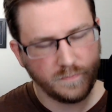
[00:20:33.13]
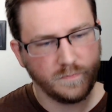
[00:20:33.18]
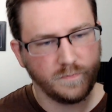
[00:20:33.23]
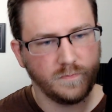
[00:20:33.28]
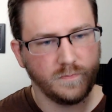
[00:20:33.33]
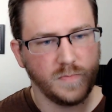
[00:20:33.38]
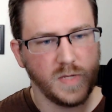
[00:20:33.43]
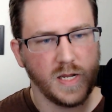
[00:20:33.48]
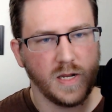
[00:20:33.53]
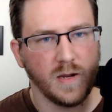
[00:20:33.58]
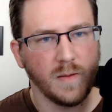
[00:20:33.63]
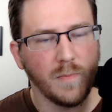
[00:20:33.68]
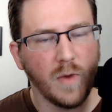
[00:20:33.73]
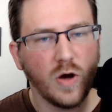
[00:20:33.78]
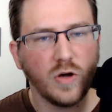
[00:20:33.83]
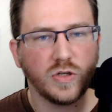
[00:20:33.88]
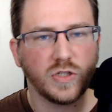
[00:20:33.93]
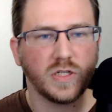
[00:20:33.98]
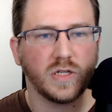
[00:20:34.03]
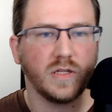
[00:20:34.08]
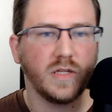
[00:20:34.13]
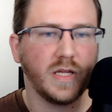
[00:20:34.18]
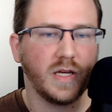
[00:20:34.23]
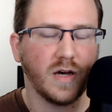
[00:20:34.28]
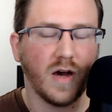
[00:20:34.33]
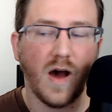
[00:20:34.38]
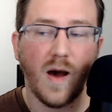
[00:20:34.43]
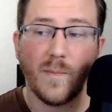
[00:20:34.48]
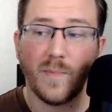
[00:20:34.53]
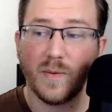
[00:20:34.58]
It emotionally
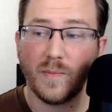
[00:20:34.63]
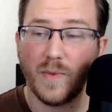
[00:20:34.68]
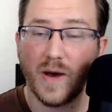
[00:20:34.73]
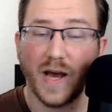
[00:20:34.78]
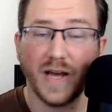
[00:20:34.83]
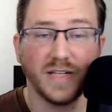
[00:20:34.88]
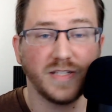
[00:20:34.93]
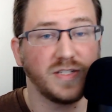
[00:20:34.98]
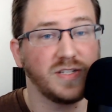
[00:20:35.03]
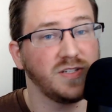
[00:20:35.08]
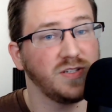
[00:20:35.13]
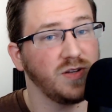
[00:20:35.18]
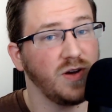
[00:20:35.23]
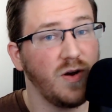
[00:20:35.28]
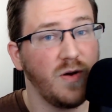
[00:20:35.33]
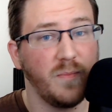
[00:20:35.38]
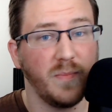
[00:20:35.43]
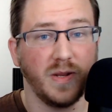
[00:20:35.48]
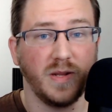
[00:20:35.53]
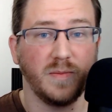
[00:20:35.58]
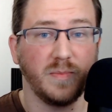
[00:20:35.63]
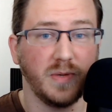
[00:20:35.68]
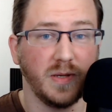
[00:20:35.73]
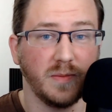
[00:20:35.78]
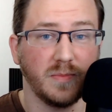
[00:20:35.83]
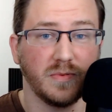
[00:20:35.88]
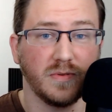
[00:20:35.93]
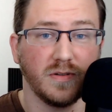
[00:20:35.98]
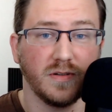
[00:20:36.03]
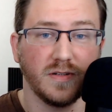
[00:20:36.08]
compromised so many
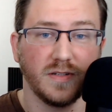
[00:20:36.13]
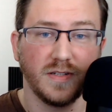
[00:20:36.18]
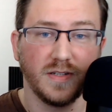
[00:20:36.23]
people.